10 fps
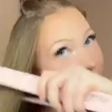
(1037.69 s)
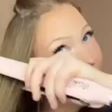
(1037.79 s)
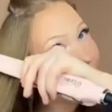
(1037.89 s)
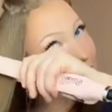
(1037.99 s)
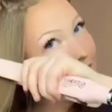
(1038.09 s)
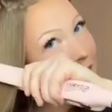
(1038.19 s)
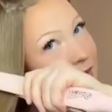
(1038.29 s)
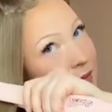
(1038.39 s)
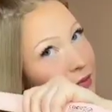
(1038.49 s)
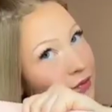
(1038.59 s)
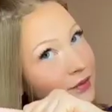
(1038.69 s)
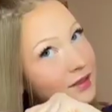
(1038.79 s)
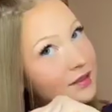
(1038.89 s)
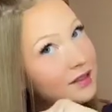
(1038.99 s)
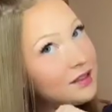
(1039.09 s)
I've had people
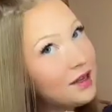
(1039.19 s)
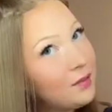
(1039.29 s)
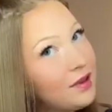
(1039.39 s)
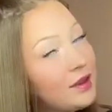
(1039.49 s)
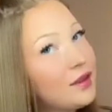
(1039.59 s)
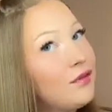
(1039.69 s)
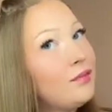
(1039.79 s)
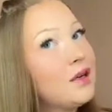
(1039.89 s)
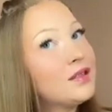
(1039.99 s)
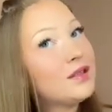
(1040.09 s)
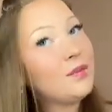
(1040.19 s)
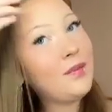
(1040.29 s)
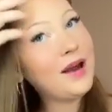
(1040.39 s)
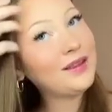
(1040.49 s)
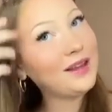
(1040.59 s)
recently tell me that they've missed
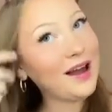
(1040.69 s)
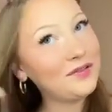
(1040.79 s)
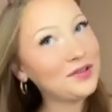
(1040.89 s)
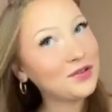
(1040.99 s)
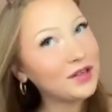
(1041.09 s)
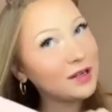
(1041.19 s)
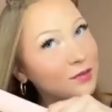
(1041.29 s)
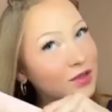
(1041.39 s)
my live streams,